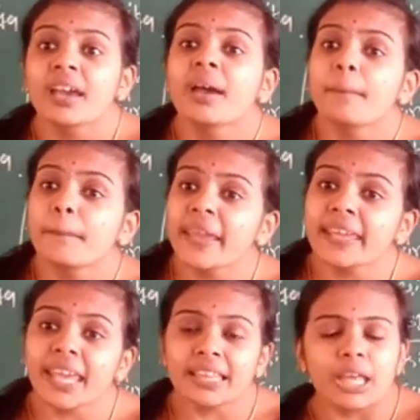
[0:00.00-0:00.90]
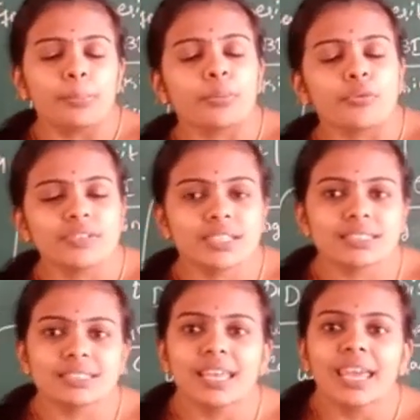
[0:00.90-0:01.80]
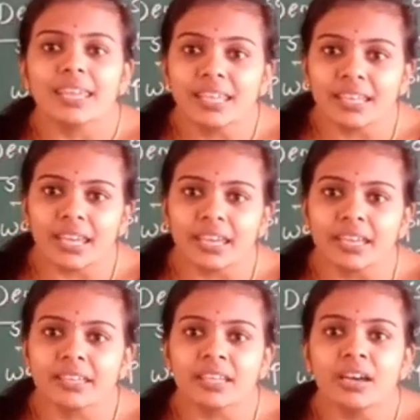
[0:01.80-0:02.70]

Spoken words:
making the provisions in it